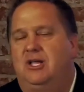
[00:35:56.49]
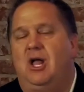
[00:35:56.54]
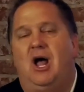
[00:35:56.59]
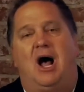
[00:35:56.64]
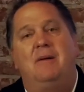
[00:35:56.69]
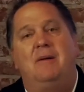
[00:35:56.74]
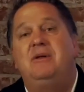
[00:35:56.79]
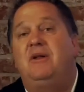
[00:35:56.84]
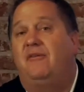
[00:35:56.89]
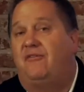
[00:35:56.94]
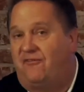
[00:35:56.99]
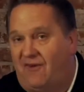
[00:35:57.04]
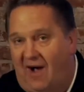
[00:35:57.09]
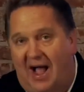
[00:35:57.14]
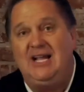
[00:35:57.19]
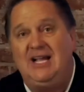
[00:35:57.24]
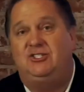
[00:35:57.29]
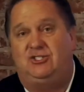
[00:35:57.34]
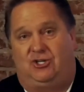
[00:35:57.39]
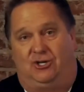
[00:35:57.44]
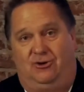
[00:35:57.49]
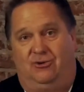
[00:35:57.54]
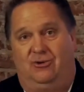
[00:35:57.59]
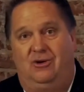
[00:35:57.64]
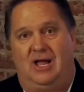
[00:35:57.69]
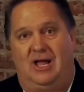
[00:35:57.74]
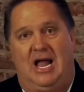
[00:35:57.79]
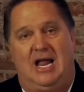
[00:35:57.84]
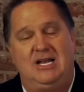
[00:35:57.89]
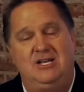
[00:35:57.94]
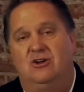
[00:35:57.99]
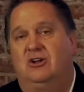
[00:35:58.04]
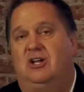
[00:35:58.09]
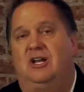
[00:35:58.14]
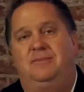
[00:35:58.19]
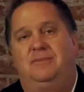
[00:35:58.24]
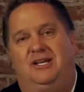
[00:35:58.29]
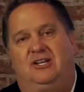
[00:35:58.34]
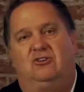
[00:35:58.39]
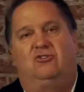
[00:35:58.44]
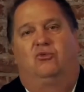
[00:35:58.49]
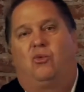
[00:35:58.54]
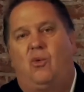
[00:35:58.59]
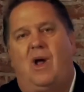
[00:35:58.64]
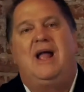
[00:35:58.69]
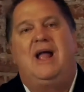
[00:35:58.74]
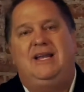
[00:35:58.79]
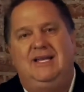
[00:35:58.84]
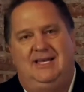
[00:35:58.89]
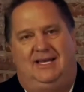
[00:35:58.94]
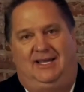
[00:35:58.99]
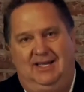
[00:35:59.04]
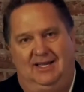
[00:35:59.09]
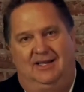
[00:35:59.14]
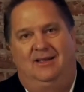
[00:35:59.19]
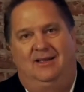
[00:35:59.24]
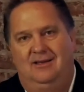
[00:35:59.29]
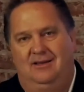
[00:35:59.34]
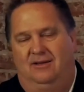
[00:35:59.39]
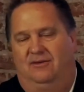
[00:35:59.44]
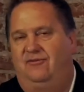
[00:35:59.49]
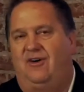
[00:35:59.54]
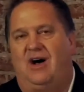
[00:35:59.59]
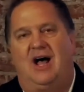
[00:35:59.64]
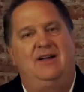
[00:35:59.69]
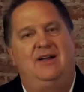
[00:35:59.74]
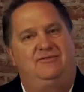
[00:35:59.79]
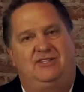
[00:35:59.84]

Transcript: I'm going to find you and you're going to be grinding 5,